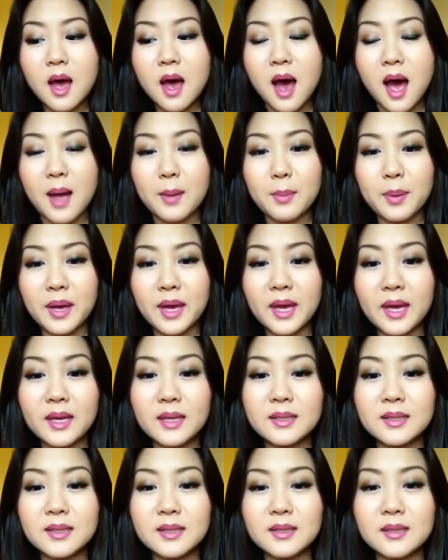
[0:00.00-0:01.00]
I
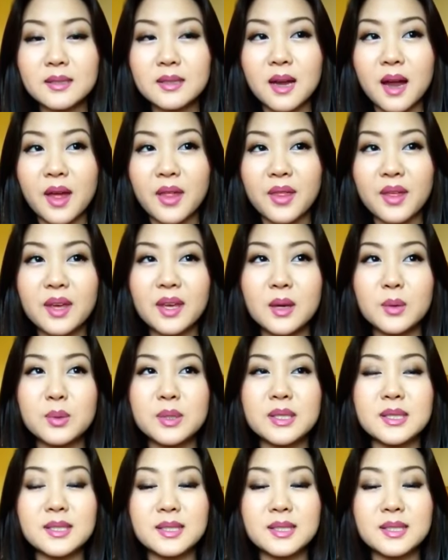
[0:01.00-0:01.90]
paid, I think it was